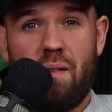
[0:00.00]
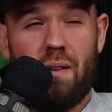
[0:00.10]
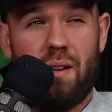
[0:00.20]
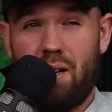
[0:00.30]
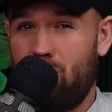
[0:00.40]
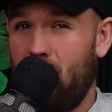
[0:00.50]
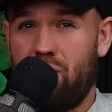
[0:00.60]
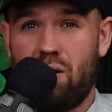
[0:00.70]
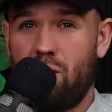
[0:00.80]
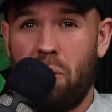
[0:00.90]
I think,
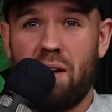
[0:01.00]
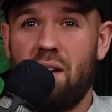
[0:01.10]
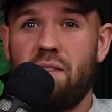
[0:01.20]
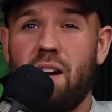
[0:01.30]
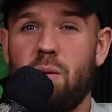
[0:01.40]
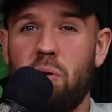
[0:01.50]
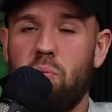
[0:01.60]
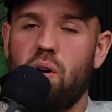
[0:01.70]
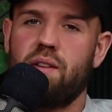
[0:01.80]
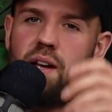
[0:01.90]
whatever, twenty, thirty
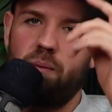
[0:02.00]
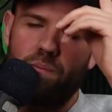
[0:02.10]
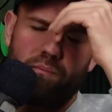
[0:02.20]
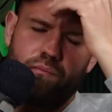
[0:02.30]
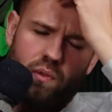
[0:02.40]
people at a time.